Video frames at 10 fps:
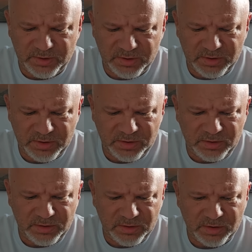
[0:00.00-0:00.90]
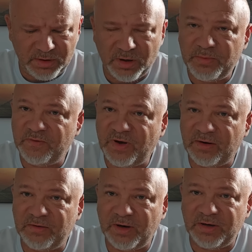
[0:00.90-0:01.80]
good. Hope you've had
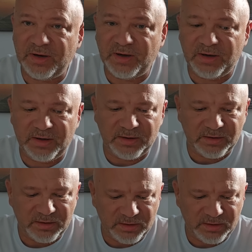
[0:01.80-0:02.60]
a great day.